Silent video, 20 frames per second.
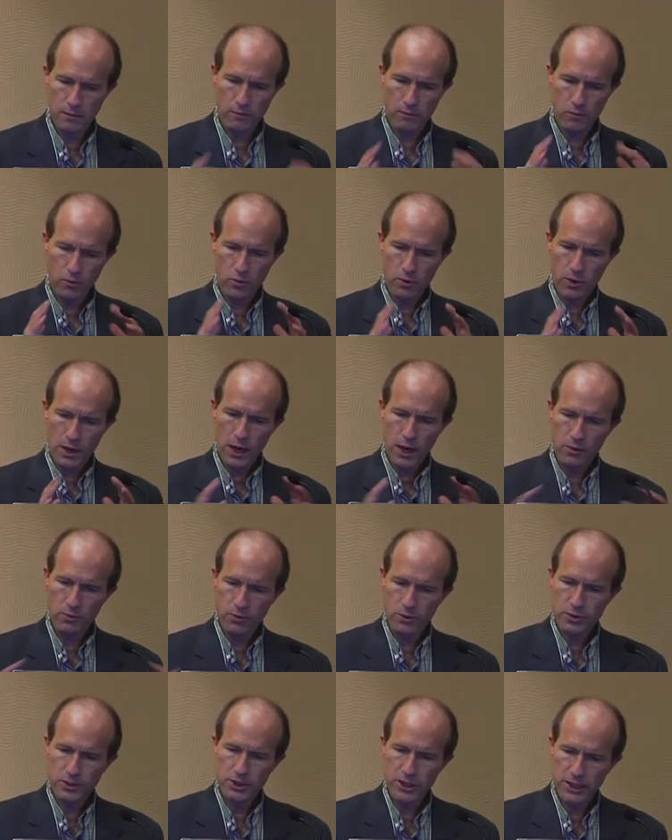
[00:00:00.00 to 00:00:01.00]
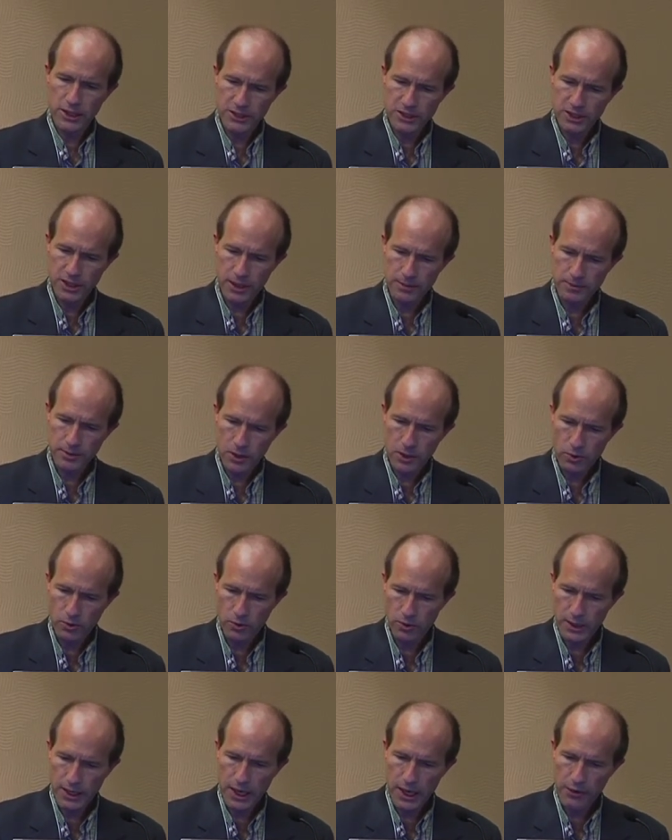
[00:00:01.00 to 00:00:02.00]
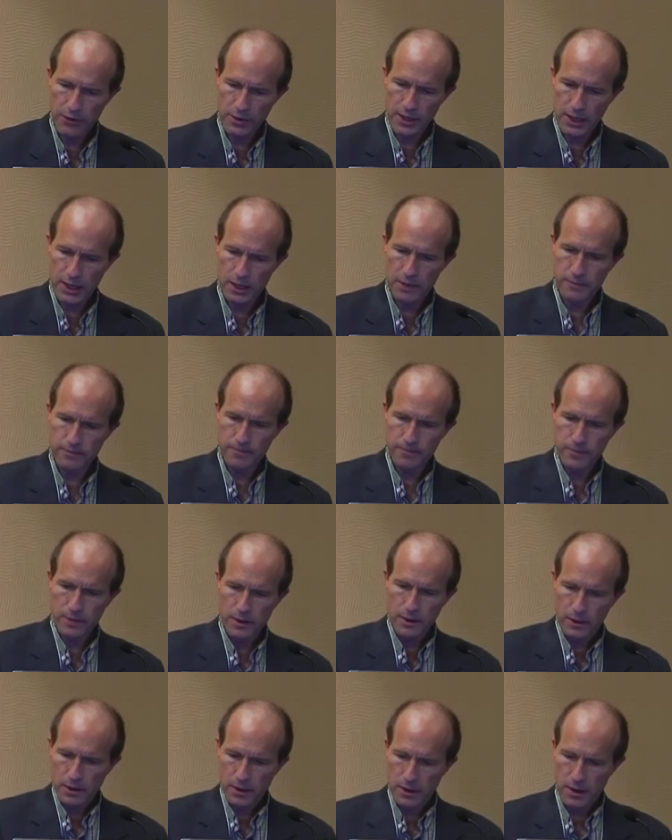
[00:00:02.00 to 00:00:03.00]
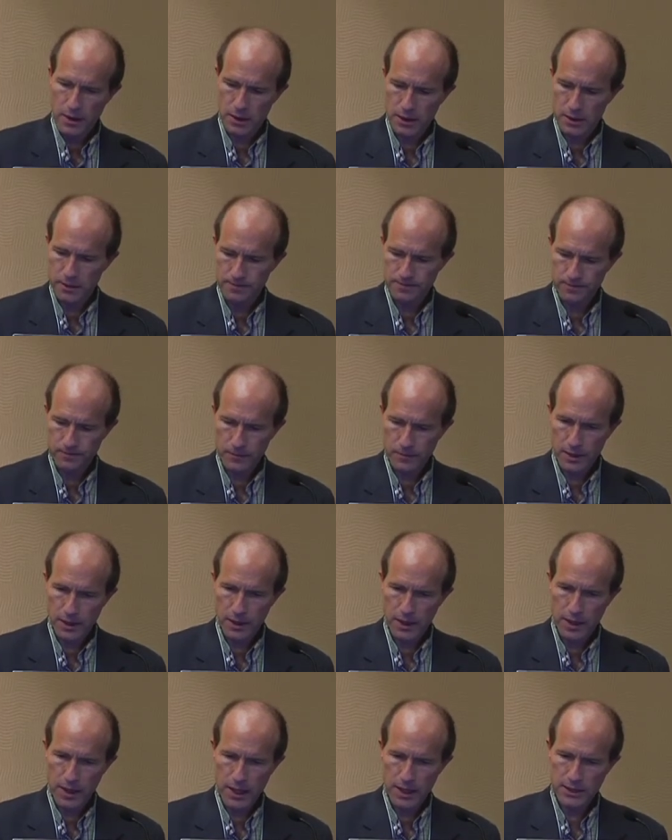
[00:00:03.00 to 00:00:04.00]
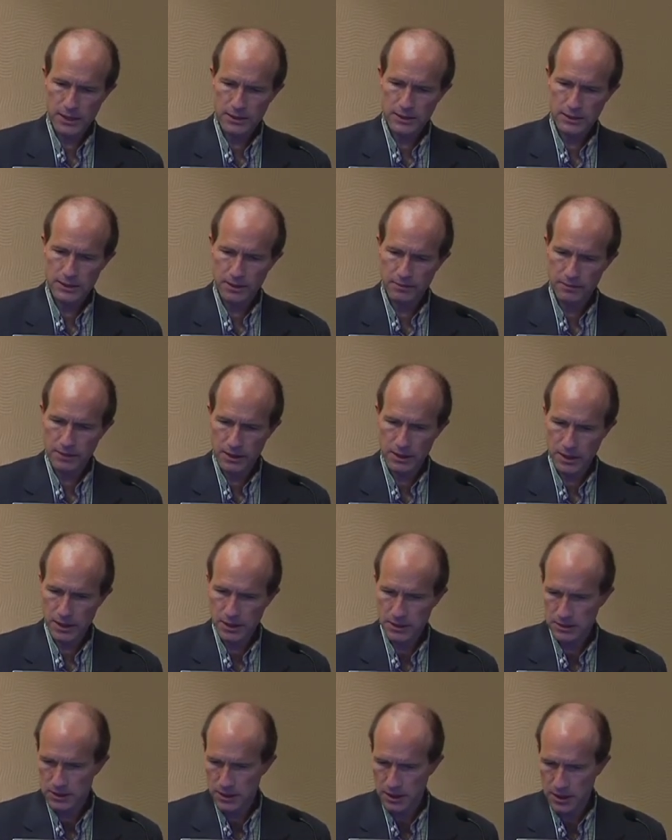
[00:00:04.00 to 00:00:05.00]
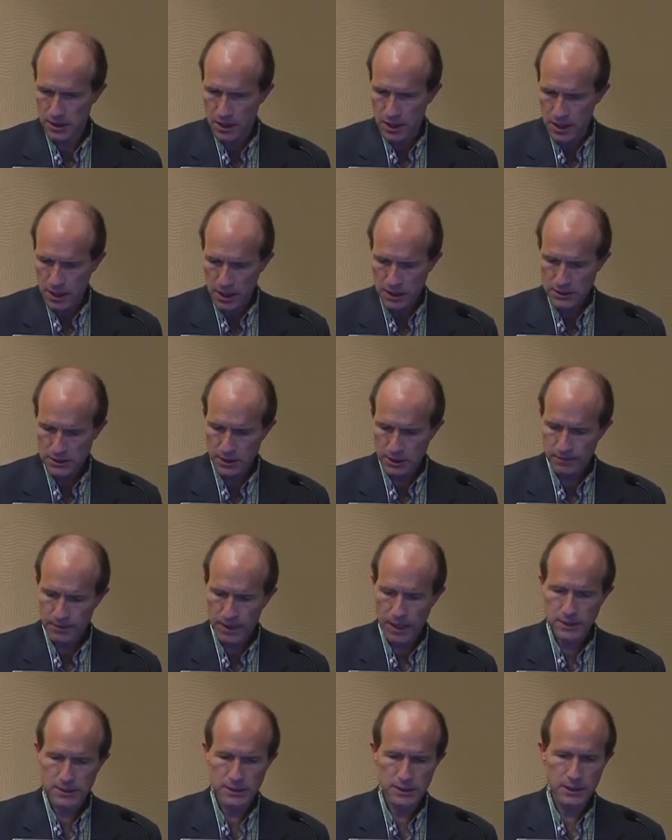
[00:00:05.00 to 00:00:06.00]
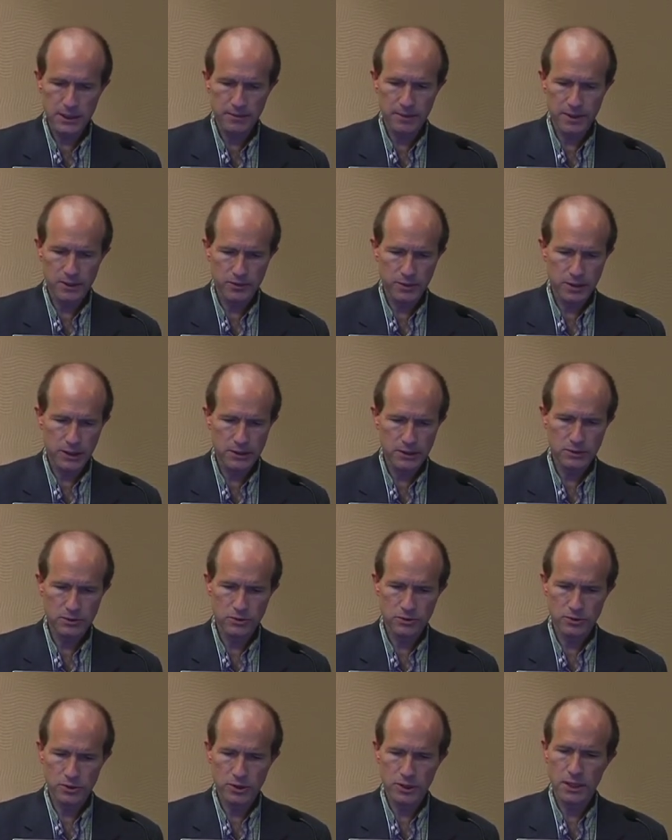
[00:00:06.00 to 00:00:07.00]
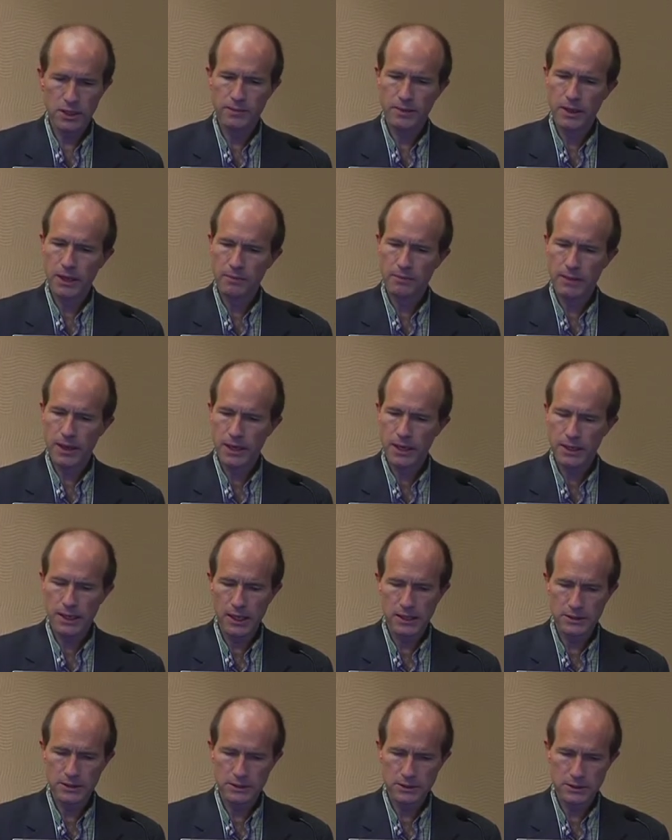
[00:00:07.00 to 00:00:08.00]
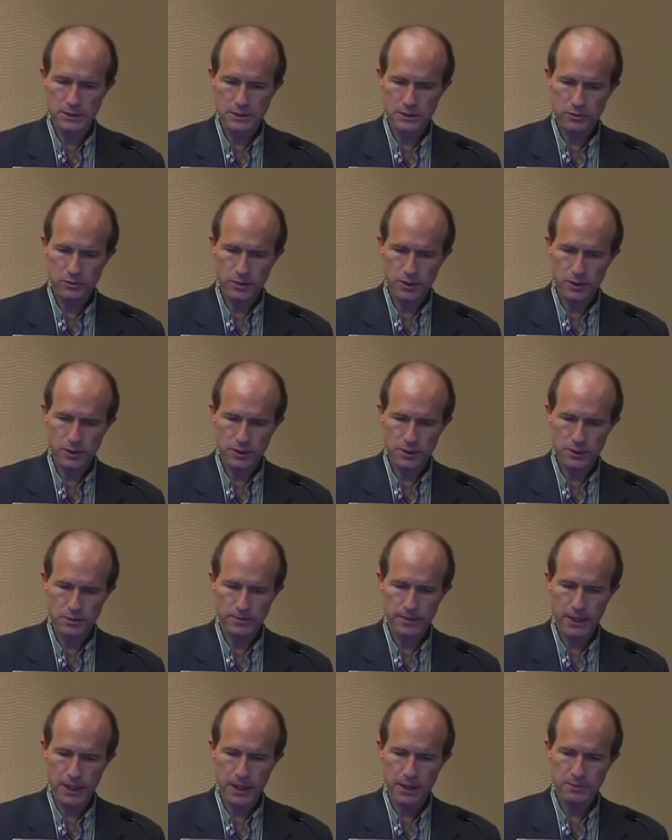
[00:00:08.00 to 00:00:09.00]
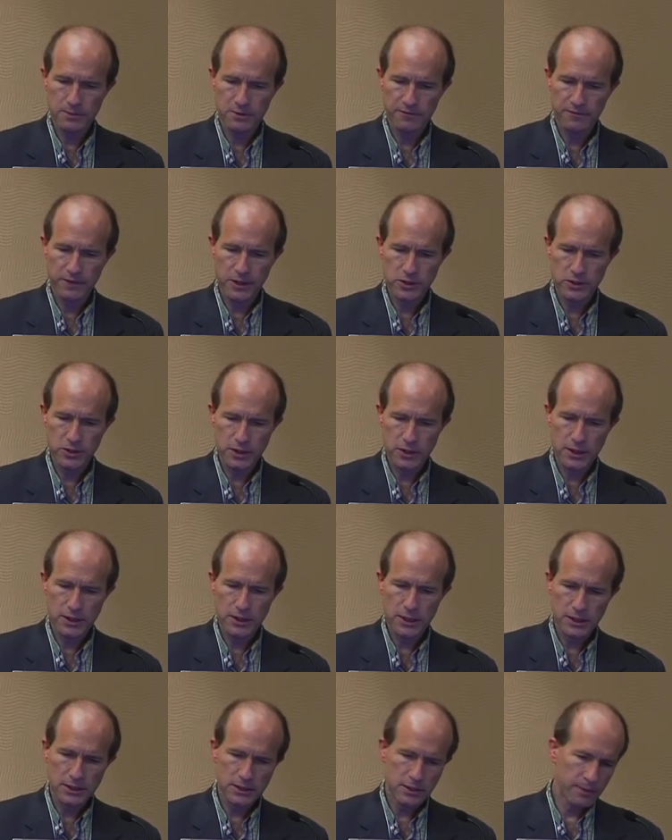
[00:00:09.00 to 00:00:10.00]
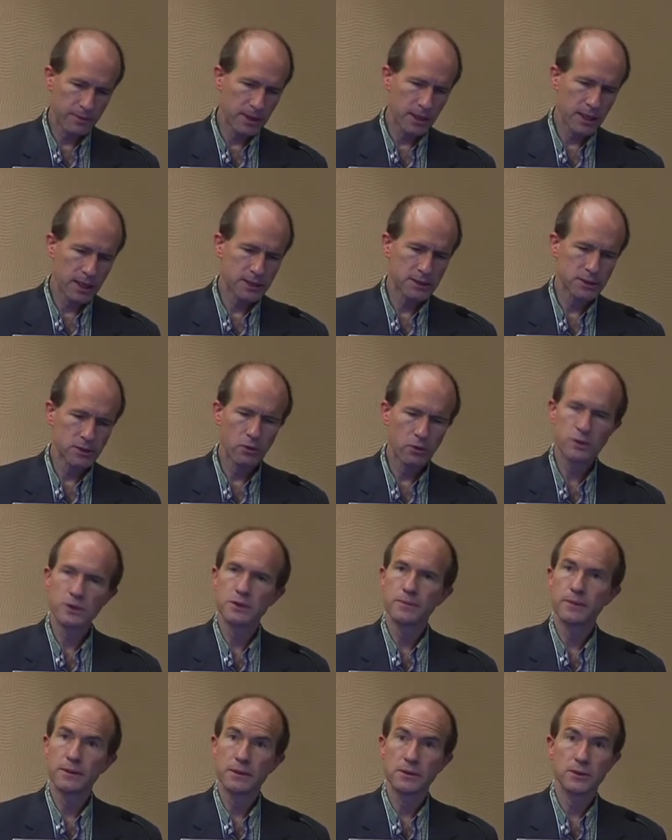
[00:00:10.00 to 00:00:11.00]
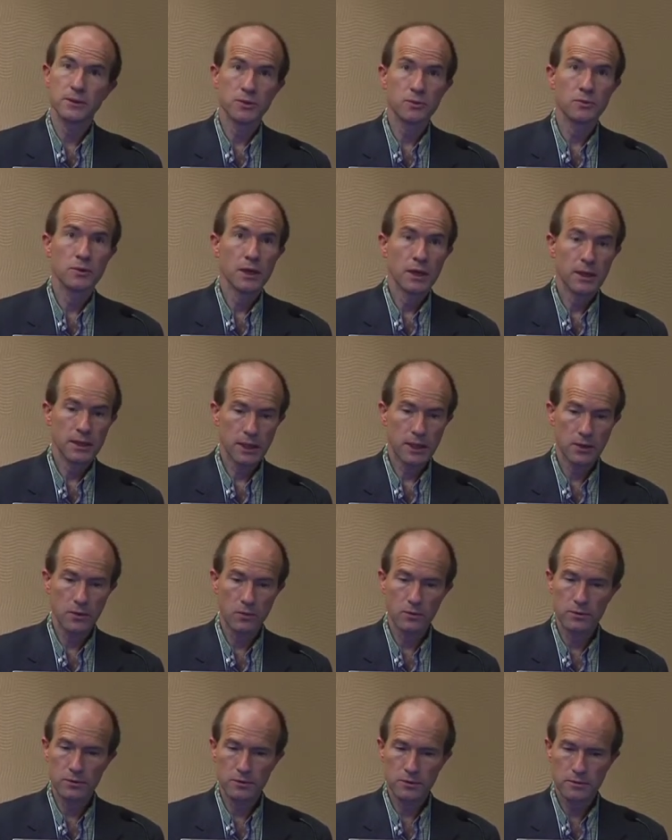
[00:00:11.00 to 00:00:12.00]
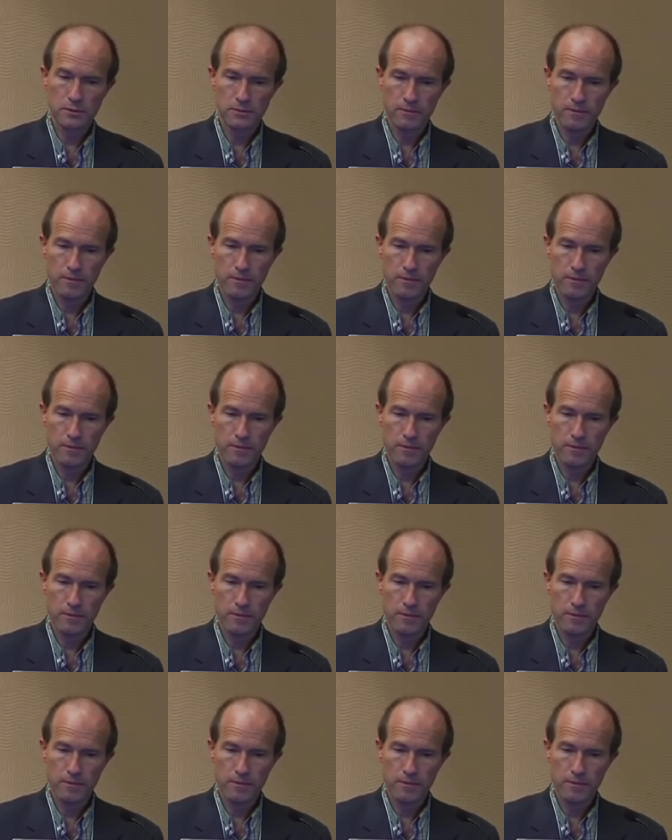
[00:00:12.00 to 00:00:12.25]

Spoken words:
more outwardly shaped, or carinatum, and that is something that in some cases can be treated surgically, but in many cases is treated just by observation and tends to be less noticeable as you get older.